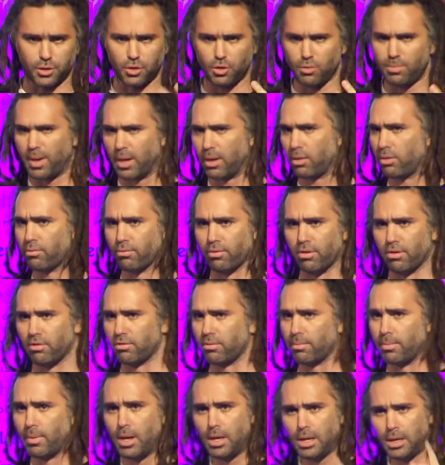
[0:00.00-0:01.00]
and you pick three of
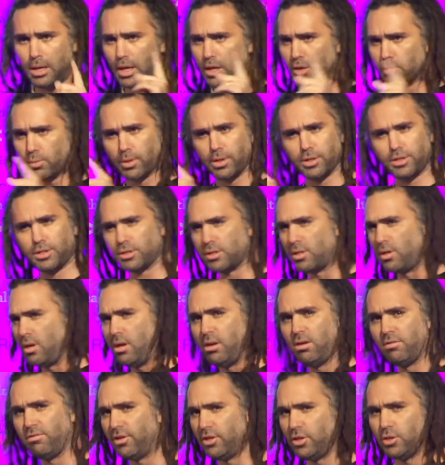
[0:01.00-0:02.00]
them. Each one is just an
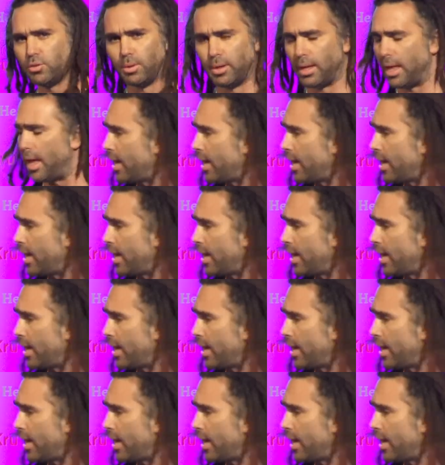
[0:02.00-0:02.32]
individual